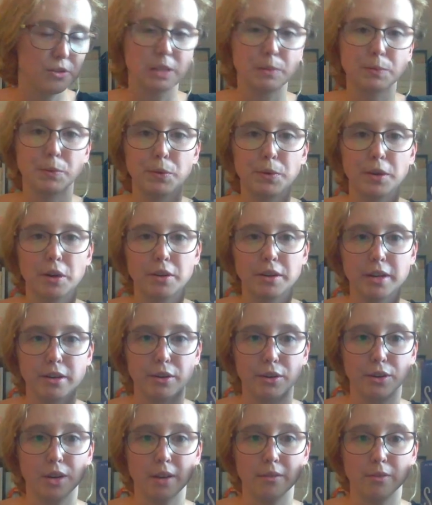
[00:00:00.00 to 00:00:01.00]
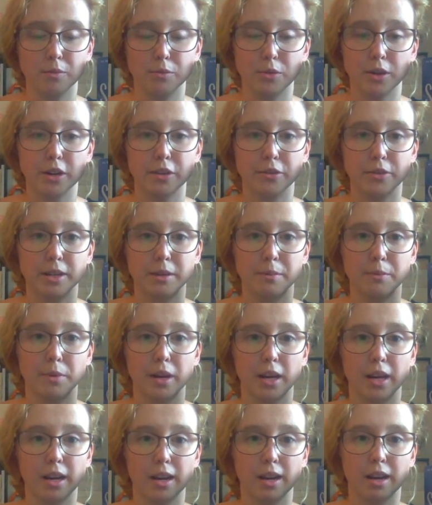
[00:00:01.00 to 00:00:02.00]
book we don't hear a lot from Renarin,
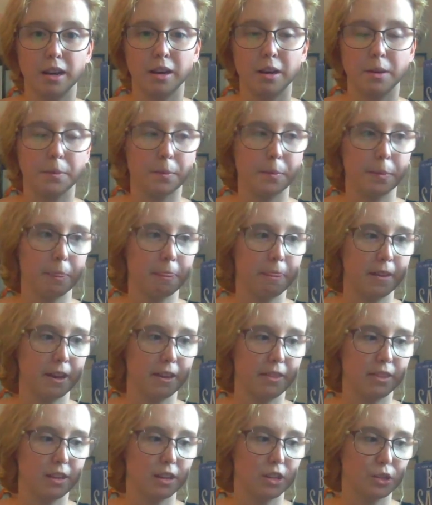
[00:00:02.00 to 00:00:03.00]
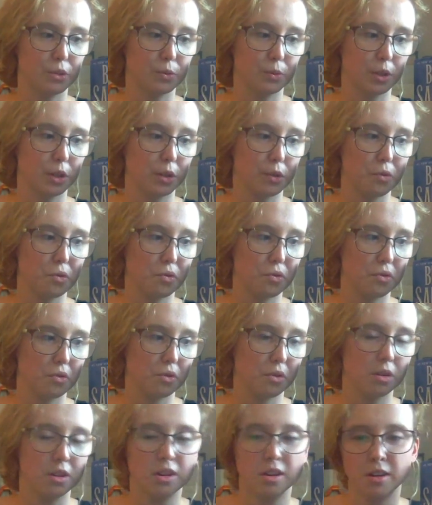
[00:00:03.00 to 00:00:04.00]
but I think it's really
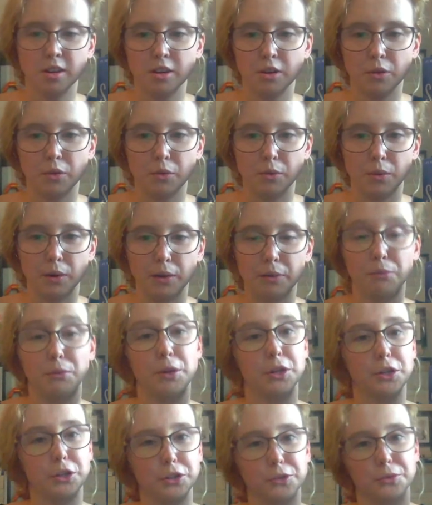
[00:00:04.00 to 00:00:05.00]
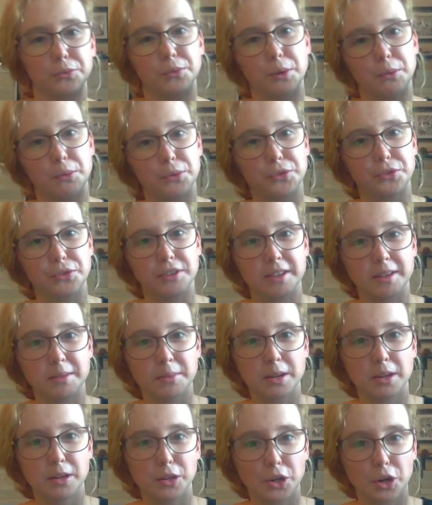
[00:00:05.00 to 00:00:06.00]
cool what we'll see him
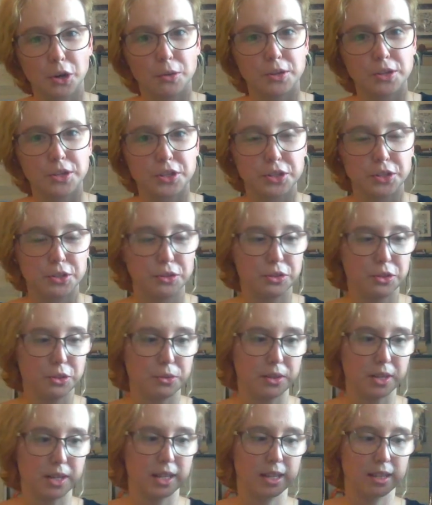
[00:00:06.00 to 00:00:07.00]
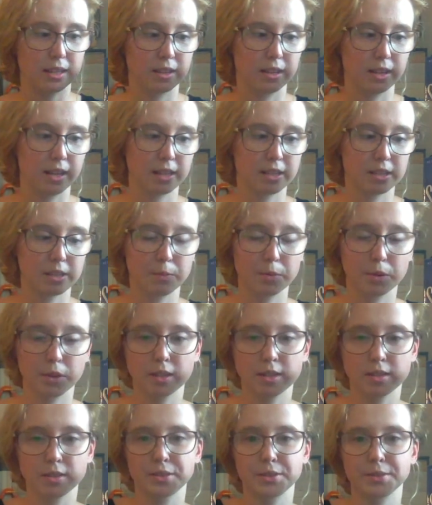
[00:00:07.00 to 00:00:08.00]
go into doing in the next
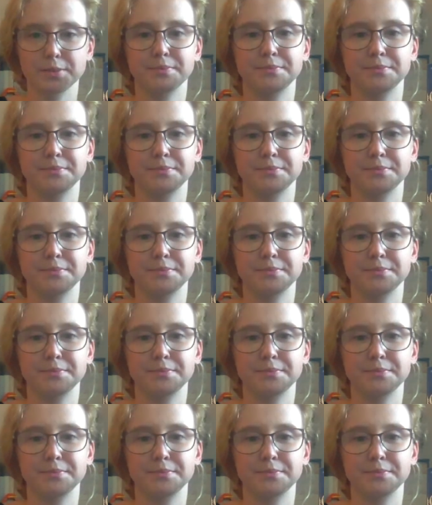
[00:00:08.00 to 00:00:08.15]
books.